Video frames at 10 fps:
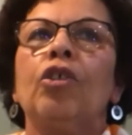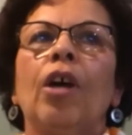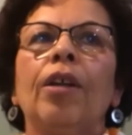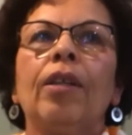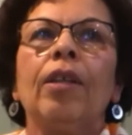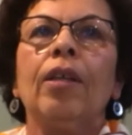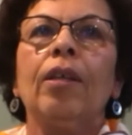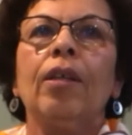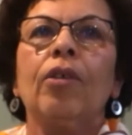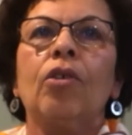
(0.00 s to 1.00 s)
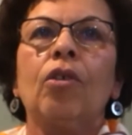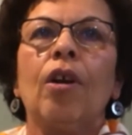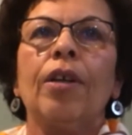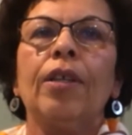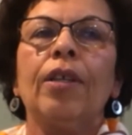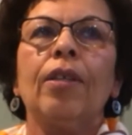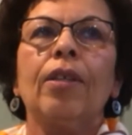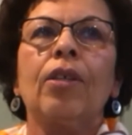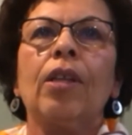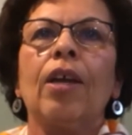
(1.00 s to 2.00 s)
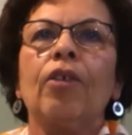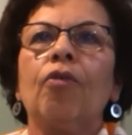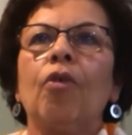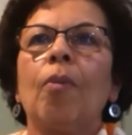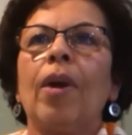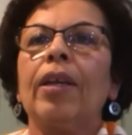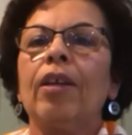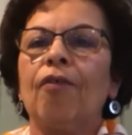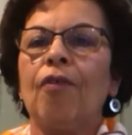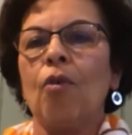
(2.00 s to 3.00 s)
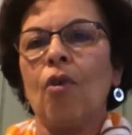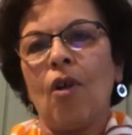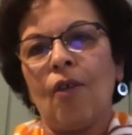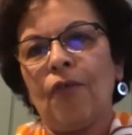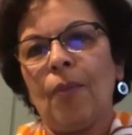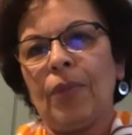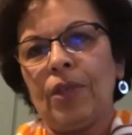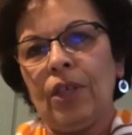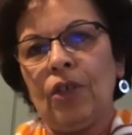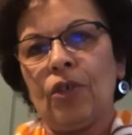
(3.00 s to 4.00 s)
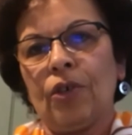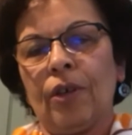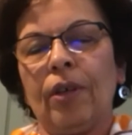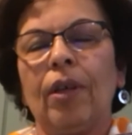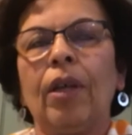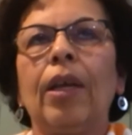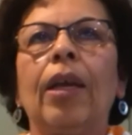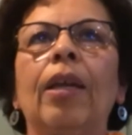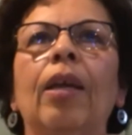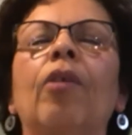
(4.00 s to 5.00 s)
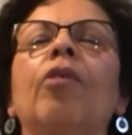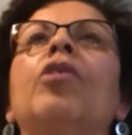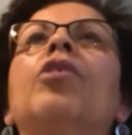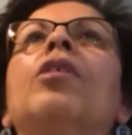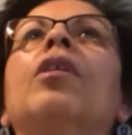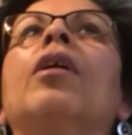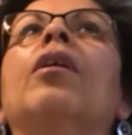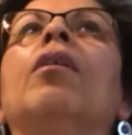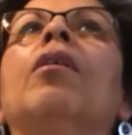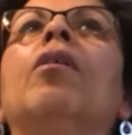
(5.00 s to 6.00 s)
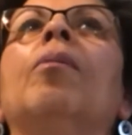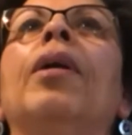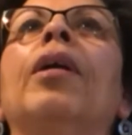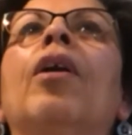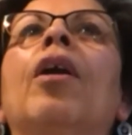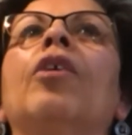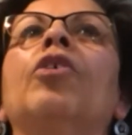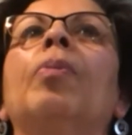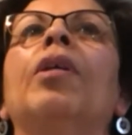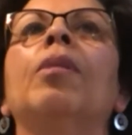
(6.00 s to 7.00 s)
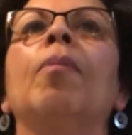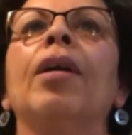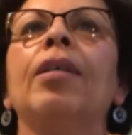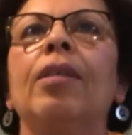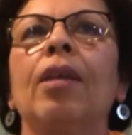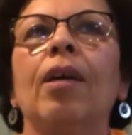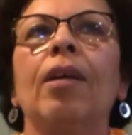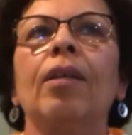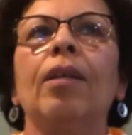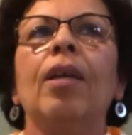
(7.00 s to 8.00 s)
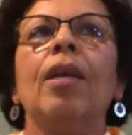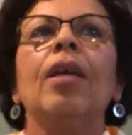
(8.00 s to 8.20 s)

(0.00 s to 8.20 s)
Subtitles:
Jonathan started in this classroom. I get a phone call from the teacher, and I was just like, oh my gosh, because my son,